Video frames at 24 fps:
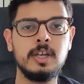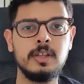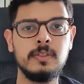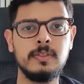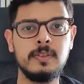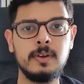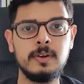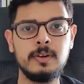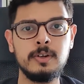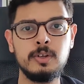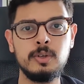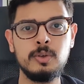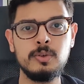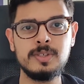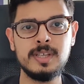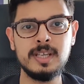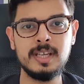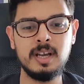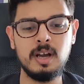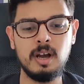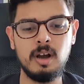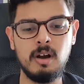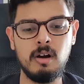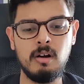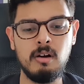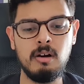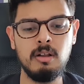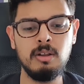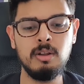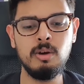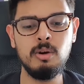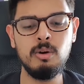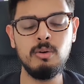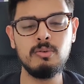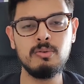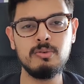they're using
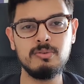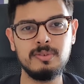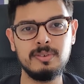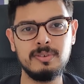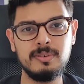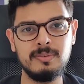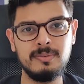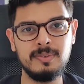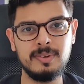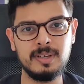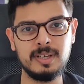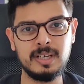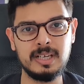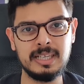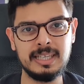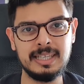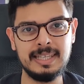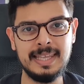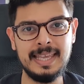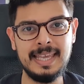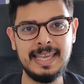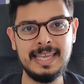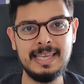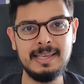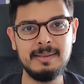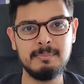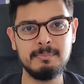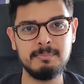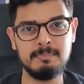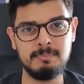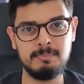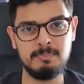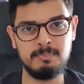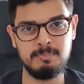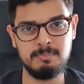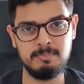hollow clay
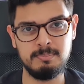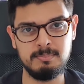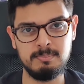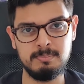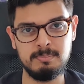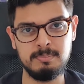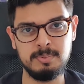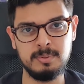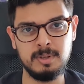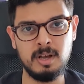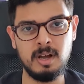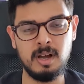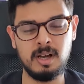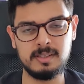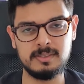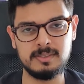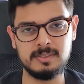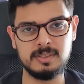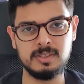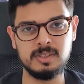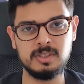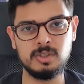blocks.